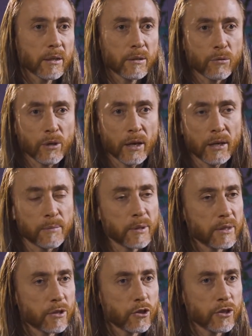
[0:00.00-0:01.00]
If your arm
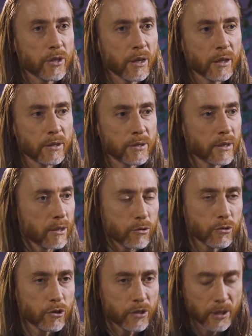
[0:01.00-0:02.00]
is aching or itching,
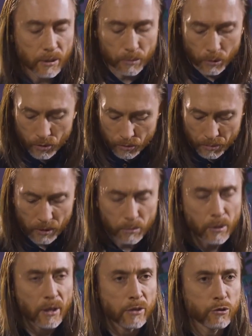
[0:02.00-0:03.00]
don't immediately
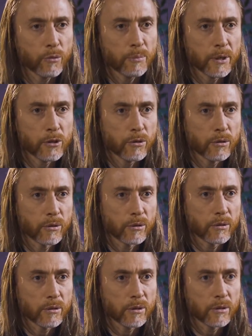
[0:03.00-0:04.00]
scratch it, but observe
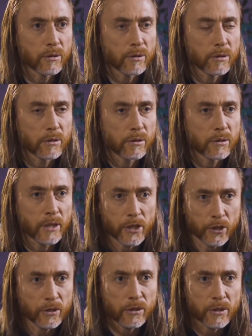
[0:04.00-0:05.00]
what's happening.
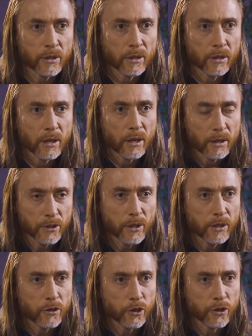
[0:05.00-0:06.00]
You are not the body.
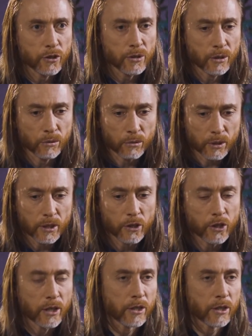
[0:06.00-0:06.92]
It's the body that is